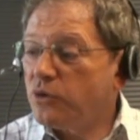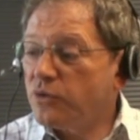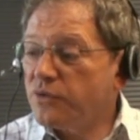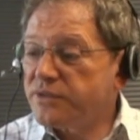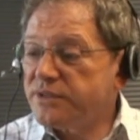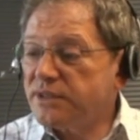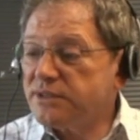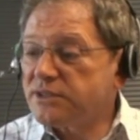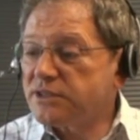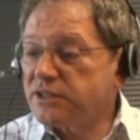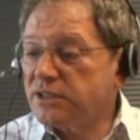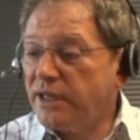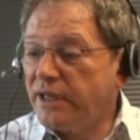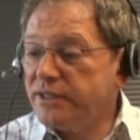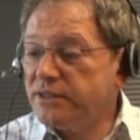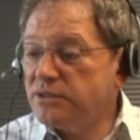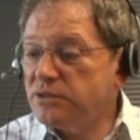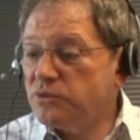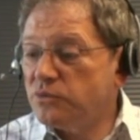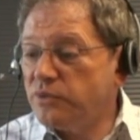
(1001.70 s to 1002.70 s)
on that
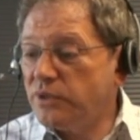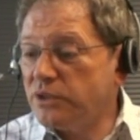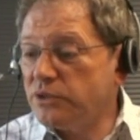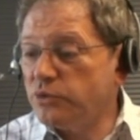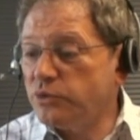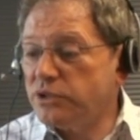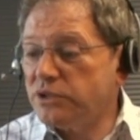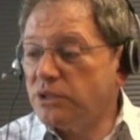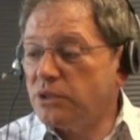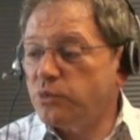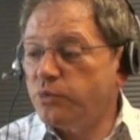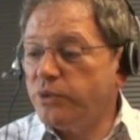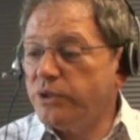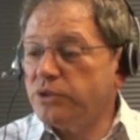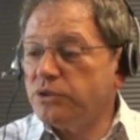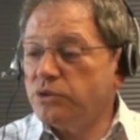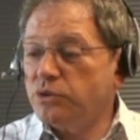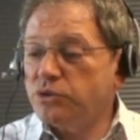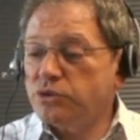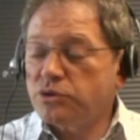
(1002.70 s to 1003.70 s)
slide we are looking at
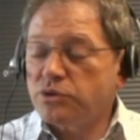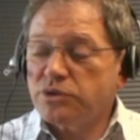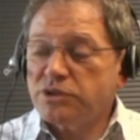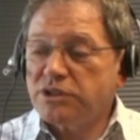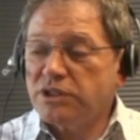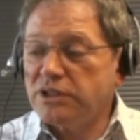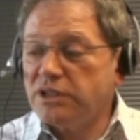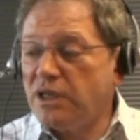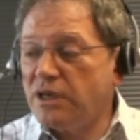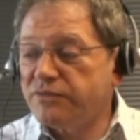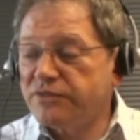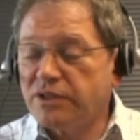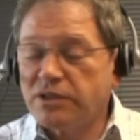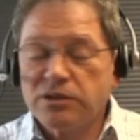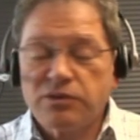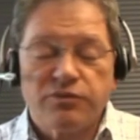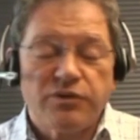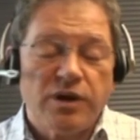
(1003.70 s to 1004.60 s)
Windows on the left and